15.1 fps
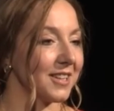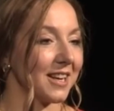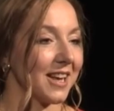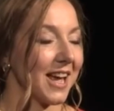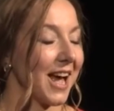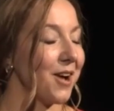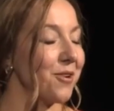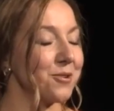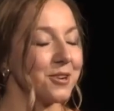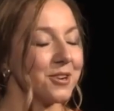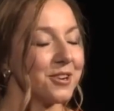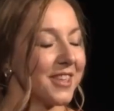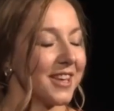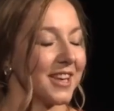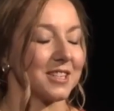How
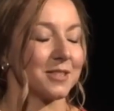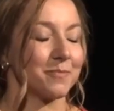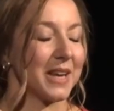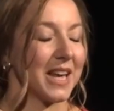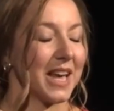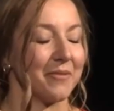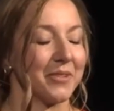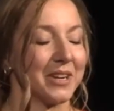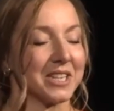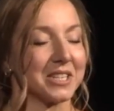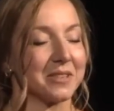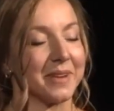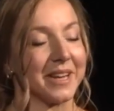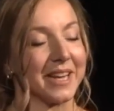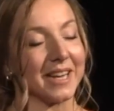could this be happening to
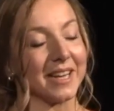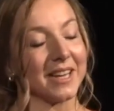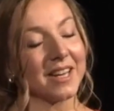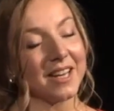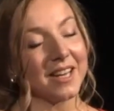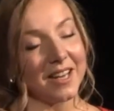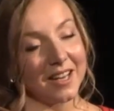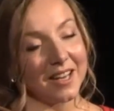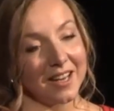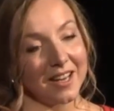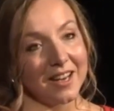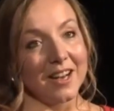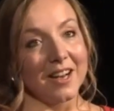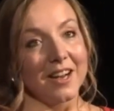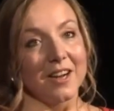me?
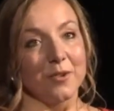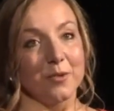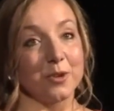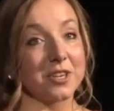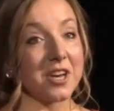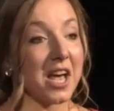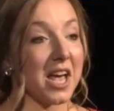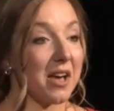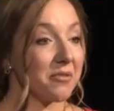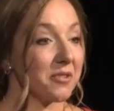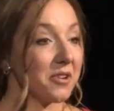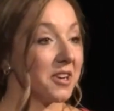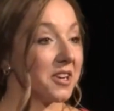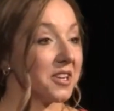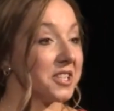Would I
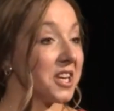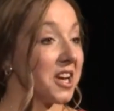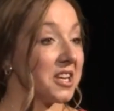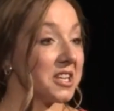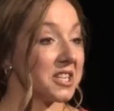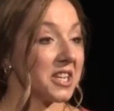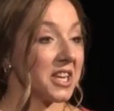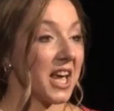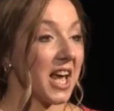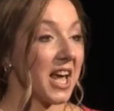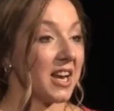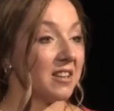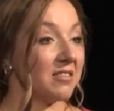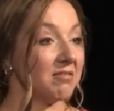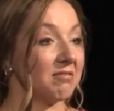ever dance
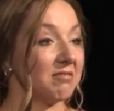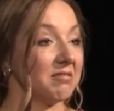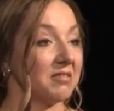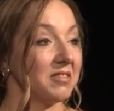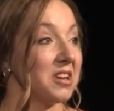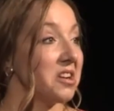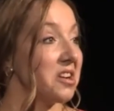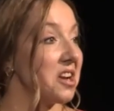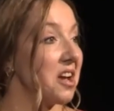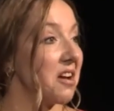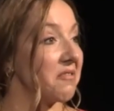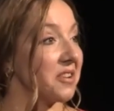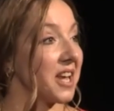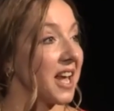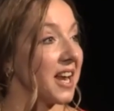again,
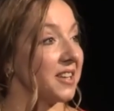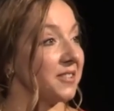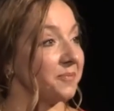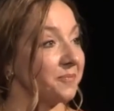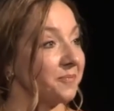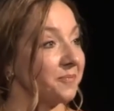love again?